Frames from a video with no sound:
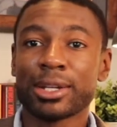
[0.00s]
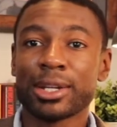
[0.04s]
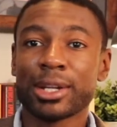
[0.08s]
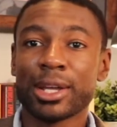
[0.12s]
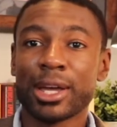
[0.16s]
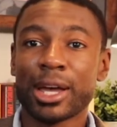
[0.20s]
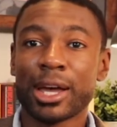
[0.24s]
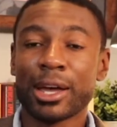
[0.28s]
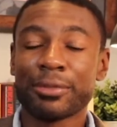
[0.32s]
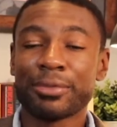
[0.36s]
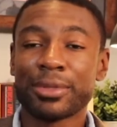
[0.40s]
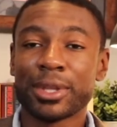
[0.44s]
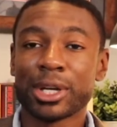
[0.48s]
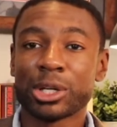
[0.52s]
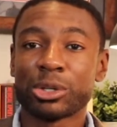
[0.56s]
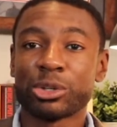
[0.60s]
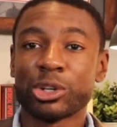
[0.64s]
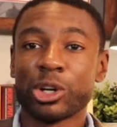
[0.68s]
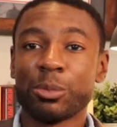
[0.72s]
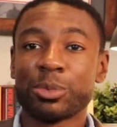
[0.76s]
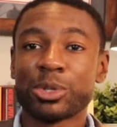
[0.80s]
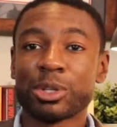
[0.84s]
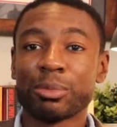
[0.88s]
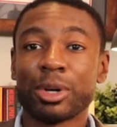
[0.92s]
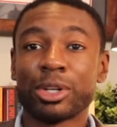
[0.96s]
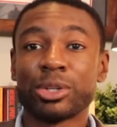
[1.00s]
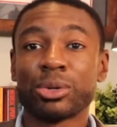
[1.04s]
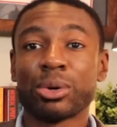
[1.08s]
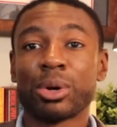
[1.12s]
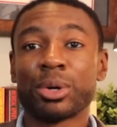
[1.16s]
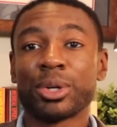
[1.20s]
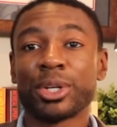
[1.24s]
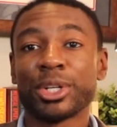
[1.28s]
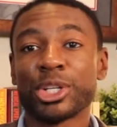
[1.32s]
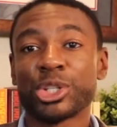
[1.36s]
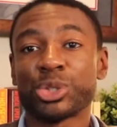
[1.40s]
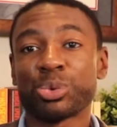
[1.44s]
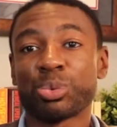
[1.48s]
ethnic groups and
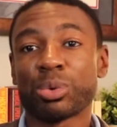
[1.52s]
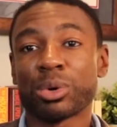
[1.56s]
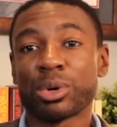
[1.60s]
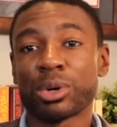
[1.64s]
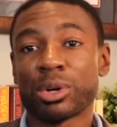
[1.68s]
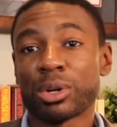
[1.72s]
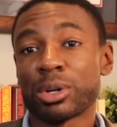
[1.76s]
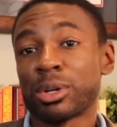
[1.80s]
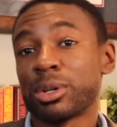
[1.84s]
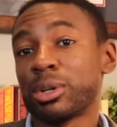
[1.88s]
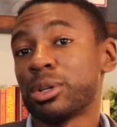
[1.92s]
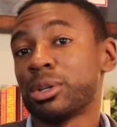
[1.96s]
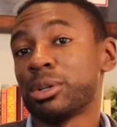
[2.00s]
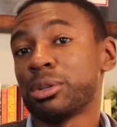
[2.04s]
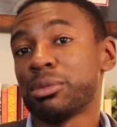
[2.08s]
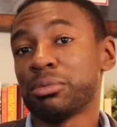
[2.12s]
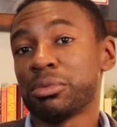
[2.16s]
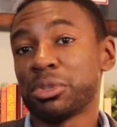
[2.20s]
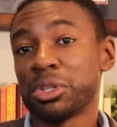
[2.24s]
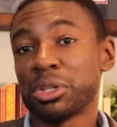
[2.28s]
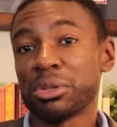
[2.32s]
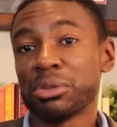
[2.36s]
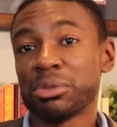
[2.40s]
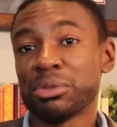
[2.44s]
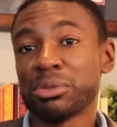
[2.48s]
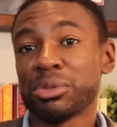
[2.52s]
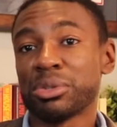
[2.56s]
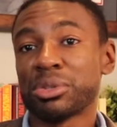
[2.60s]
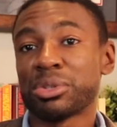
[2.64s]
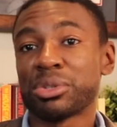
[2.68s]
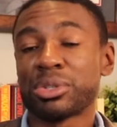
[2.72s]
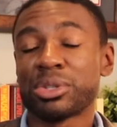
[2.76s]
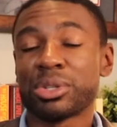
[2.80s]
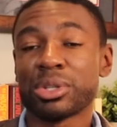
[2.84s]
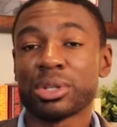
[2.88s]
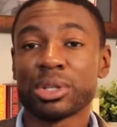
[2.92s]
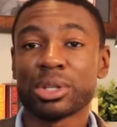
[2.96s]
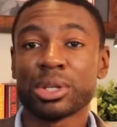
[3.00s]
minorities were
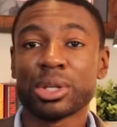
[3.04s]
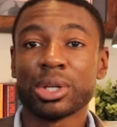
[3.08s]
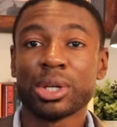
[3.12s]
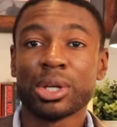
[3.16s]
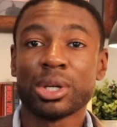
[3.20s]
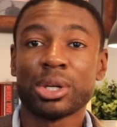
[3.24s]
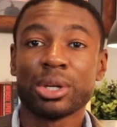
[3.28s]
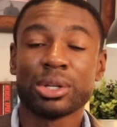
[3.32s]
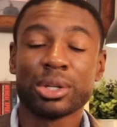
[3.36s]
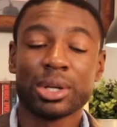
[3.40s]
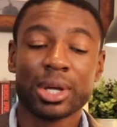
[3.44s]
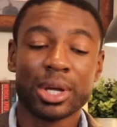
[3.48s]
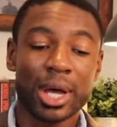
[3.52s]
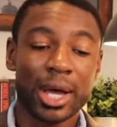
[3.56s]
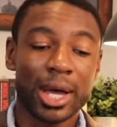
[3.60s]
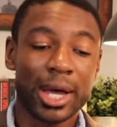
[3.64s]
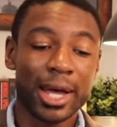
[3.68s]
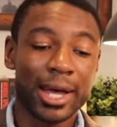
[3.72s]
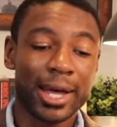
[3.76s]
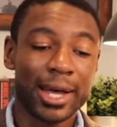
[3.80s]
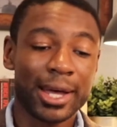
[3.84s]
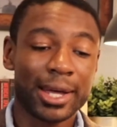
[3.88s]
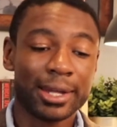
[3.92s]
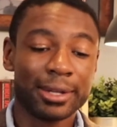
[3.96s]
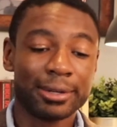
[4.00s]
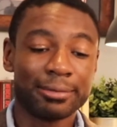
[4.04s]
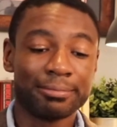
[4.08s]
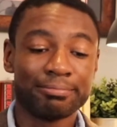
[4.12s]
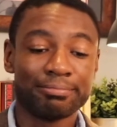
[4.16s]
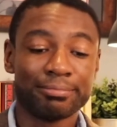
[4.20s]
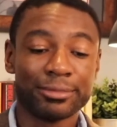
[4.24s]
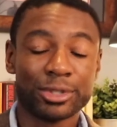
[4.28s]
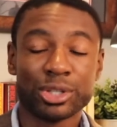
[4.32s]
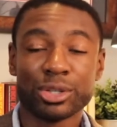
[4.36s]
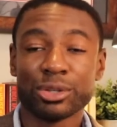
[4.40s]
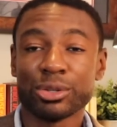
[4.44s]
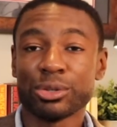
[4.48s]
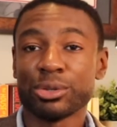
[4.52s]
used
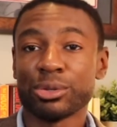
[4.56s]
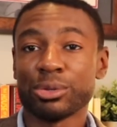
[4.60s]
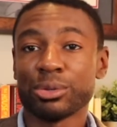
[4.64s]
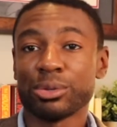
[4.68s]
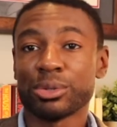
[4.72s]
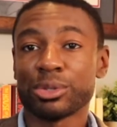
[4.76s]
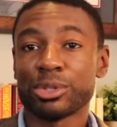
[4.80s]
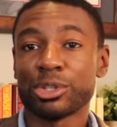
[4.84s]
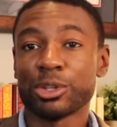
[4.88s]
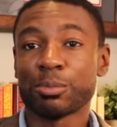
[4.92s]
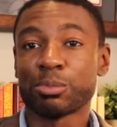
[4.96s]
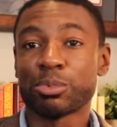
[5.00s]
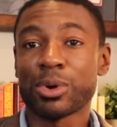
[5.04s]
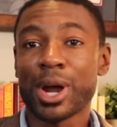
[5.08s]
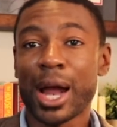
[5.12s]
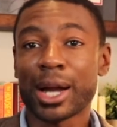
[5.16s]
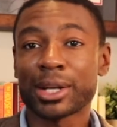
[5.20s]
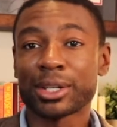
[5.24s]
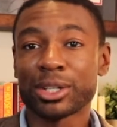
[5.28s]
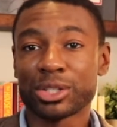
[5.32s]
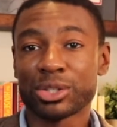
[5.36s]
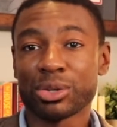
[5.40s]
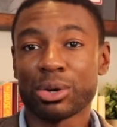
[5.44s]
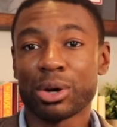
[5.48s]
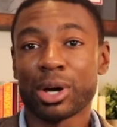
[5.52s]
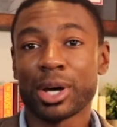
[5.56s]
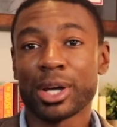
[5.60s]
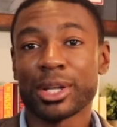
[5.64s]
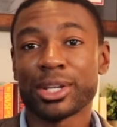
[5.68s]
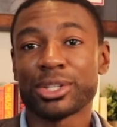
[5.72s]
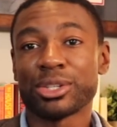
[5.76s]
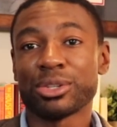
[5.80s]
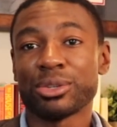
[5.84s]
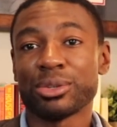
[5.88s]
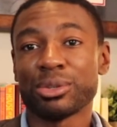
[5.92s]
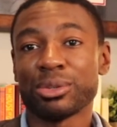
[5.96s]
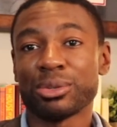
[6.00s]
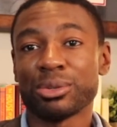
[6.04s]
to practice on,
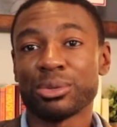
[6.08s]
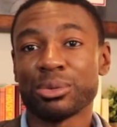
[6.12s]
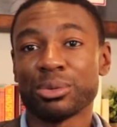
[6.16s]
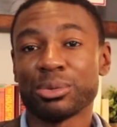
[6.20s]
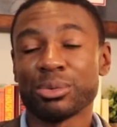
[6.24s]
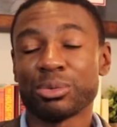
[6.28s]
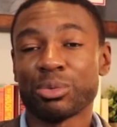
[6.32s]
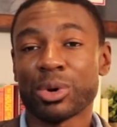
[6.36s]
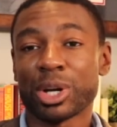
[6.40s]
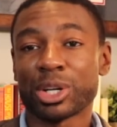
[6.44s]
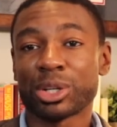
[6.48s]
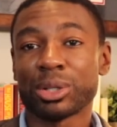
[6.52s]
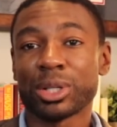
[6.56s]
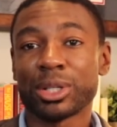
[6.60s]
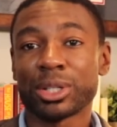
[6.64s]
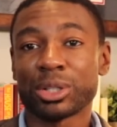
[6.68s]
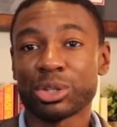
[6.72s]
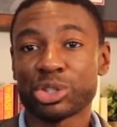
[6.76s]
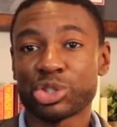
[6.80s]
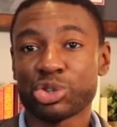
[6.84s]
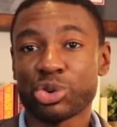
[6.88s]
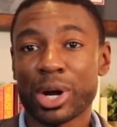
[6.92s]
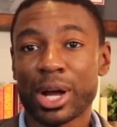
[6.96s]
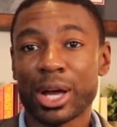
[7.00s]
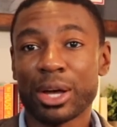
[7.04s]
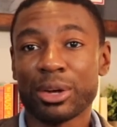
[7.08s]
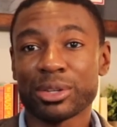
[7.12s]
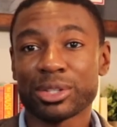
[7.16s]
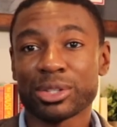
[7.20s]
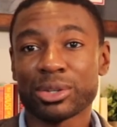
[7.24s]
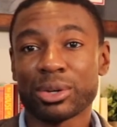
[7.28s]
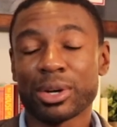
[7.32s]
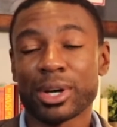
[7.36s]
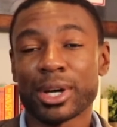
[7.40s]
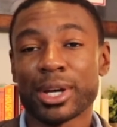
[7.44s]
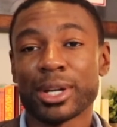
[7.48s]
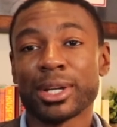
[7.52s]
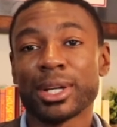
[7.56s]
to run clinical trials
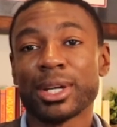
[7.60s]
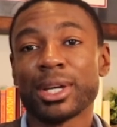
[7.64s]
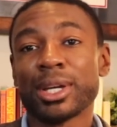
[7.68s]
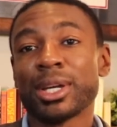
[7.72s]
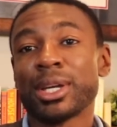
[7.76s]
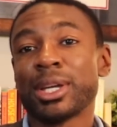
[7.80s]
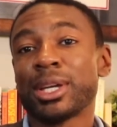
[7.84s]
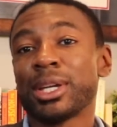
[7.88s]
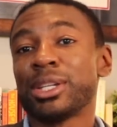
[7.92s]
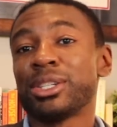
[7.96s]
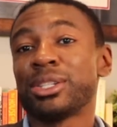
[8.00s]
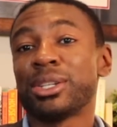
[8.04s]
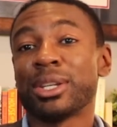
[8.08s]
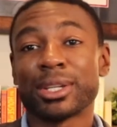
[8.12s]
on, to